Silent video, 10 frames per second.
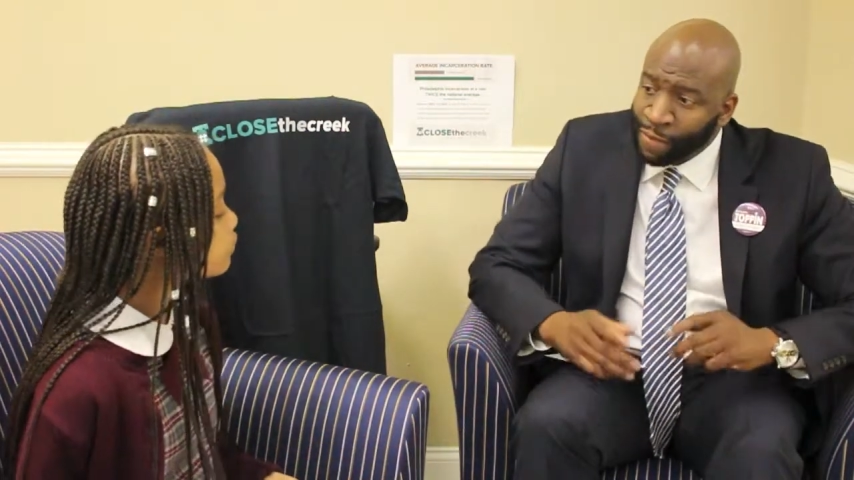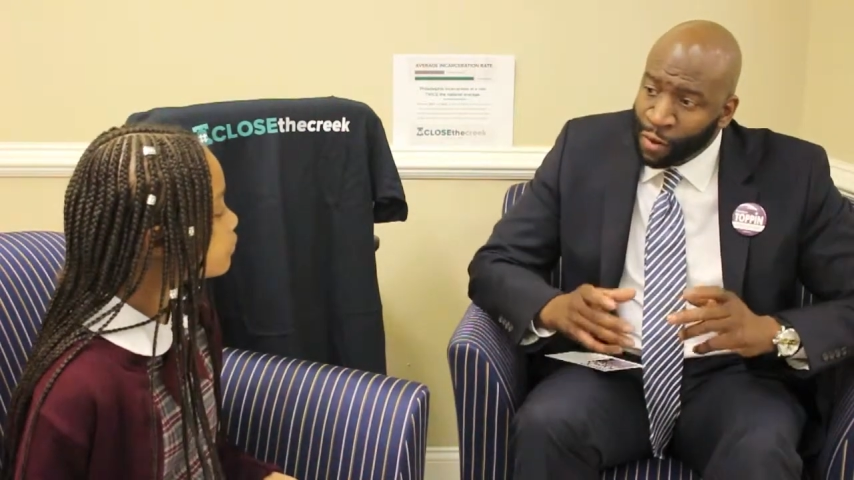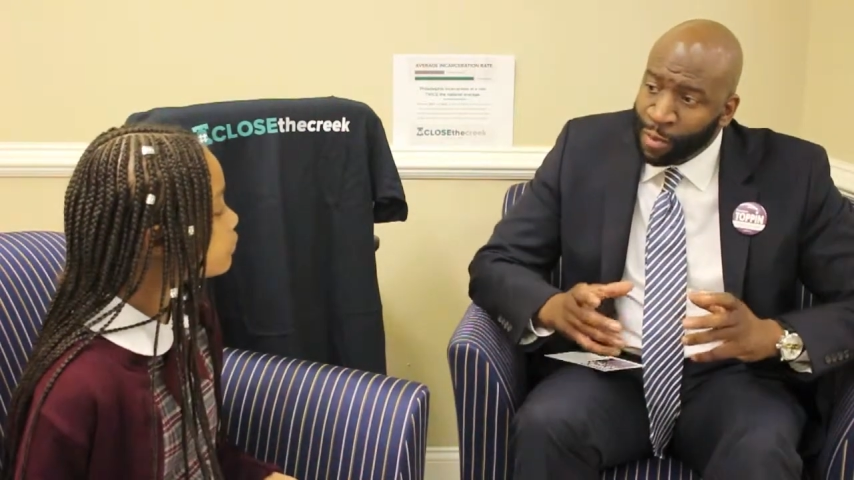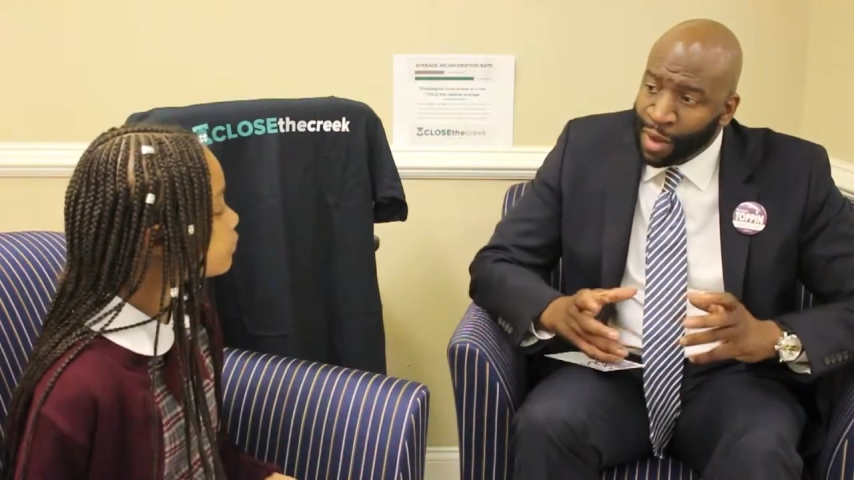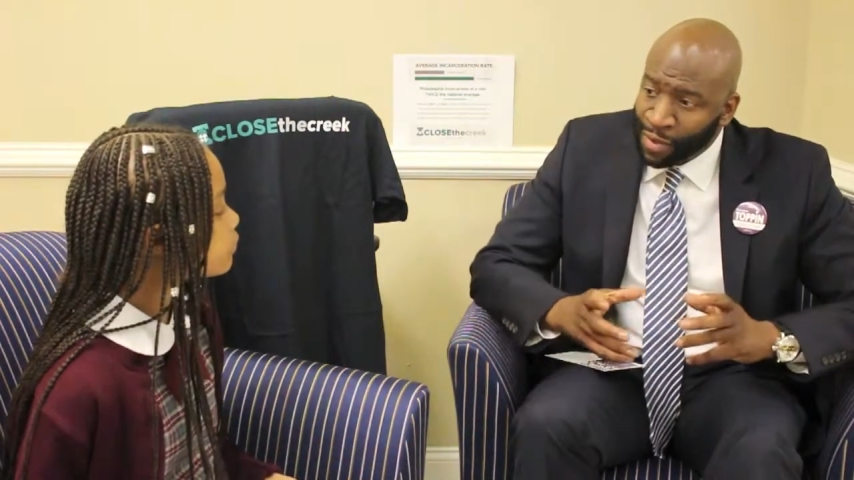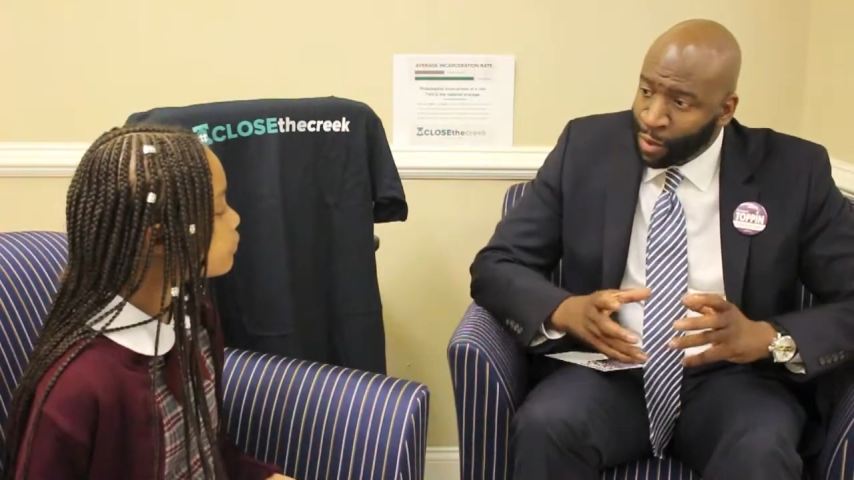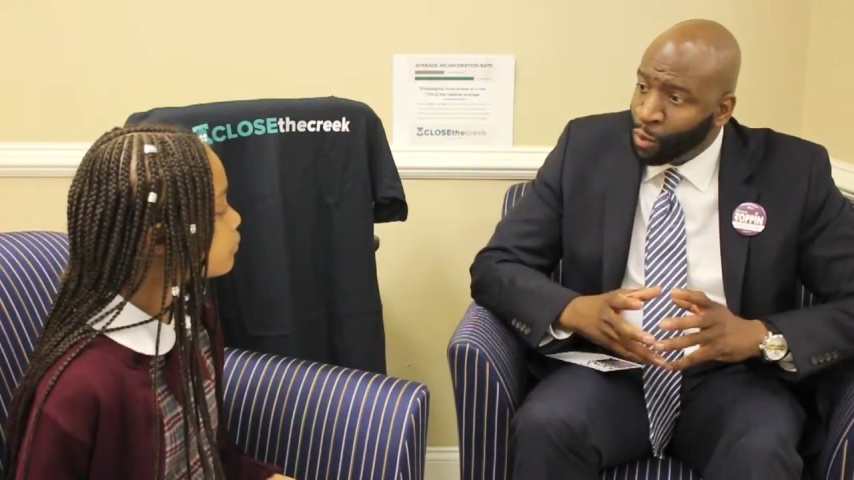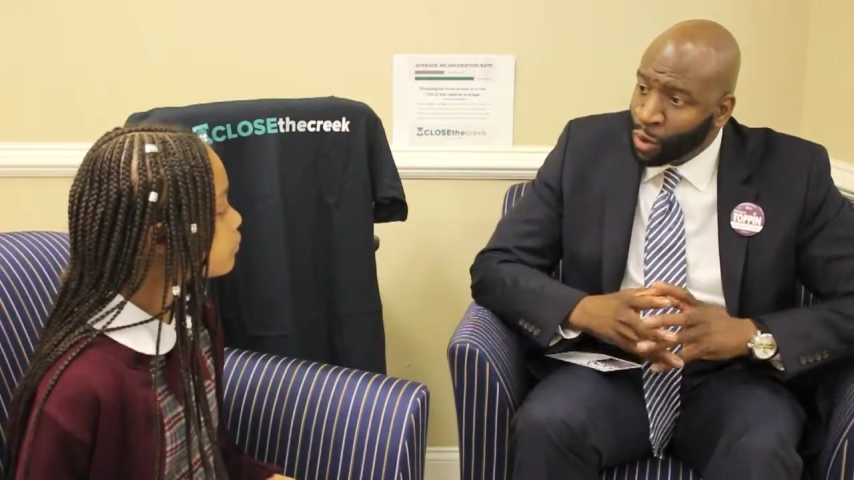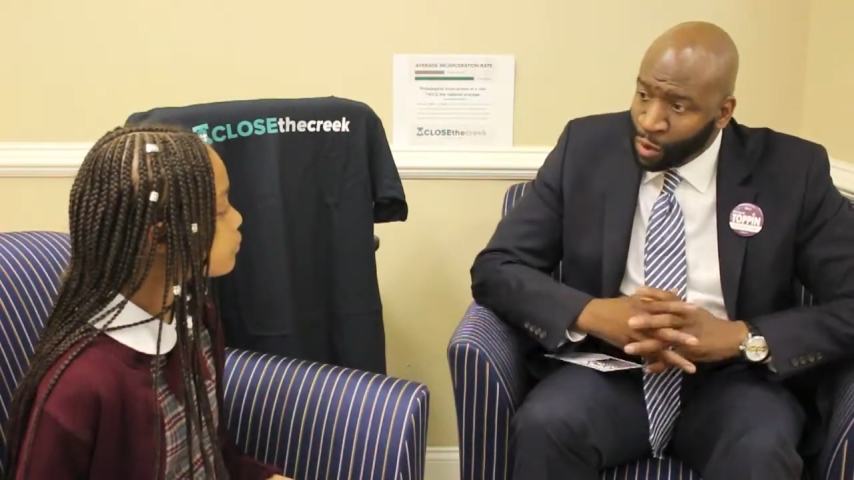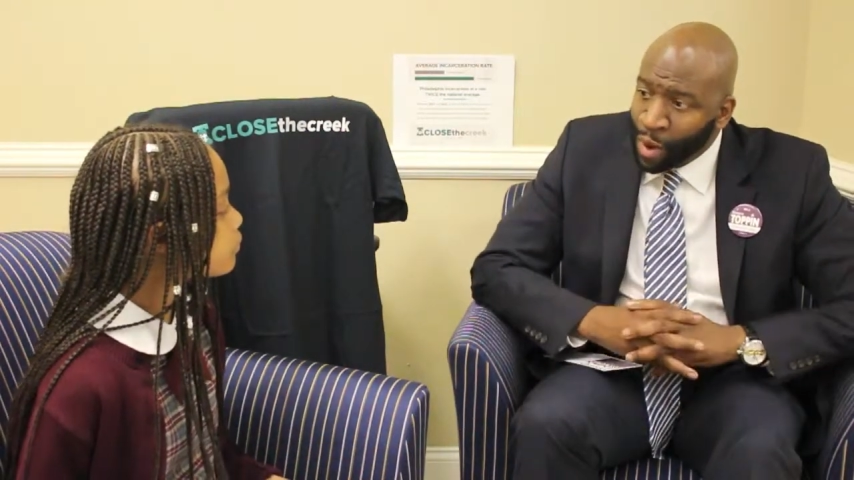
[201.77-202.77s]
thought about that
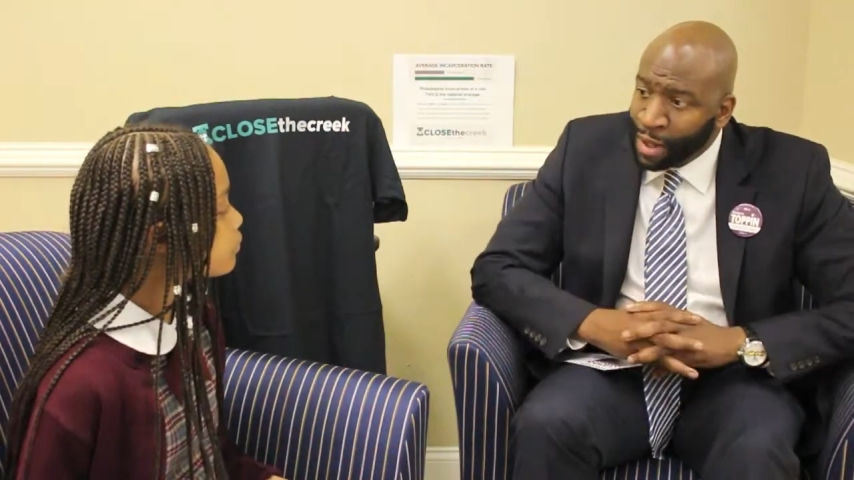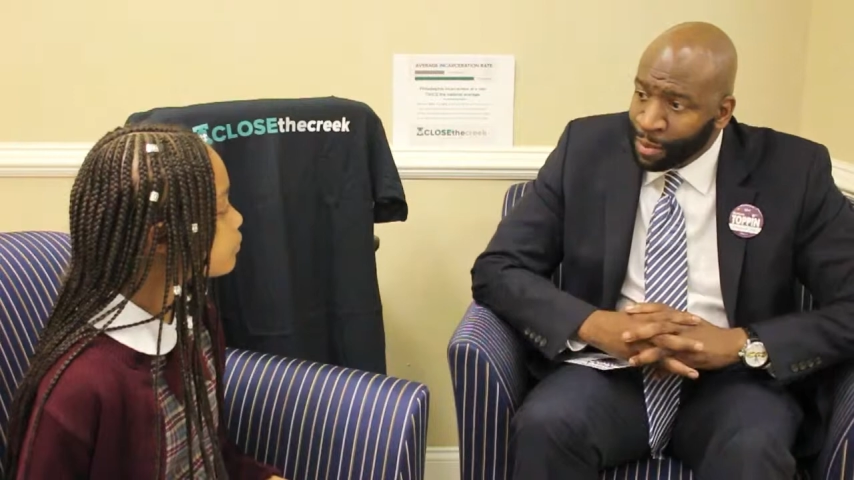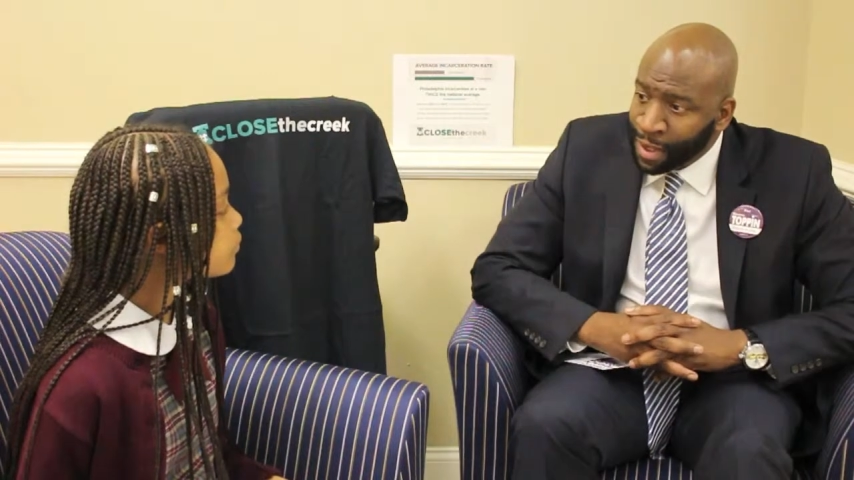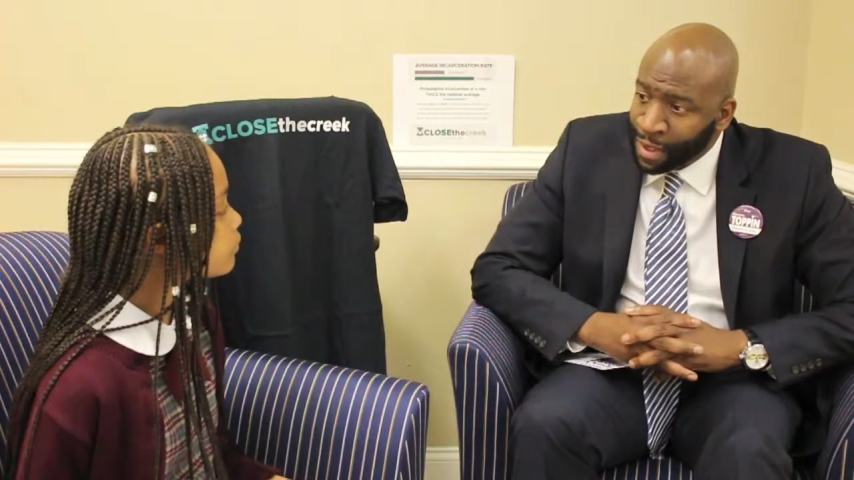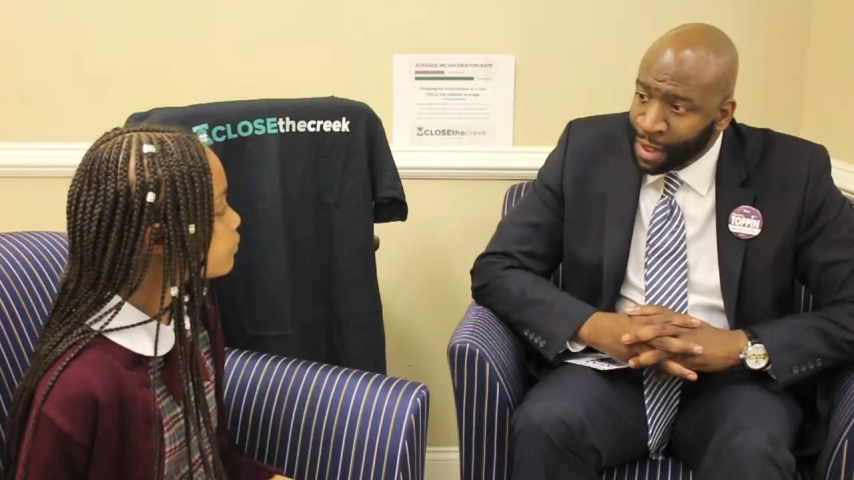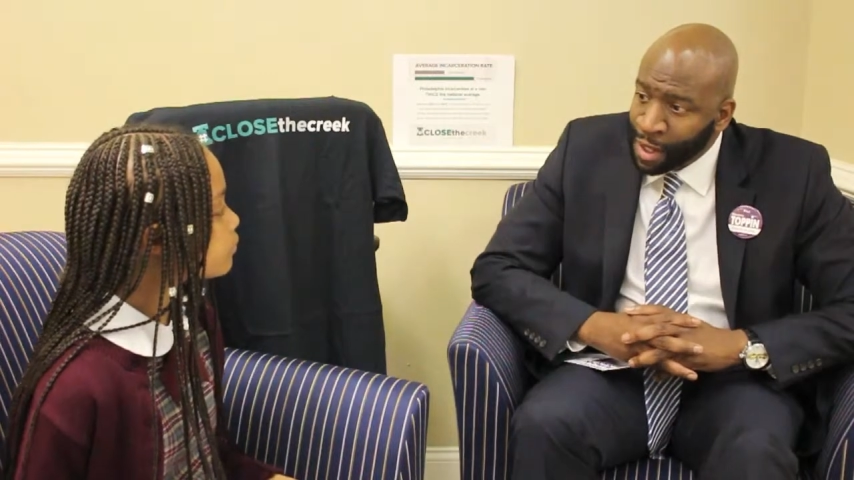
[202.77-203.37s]
word quite a bit.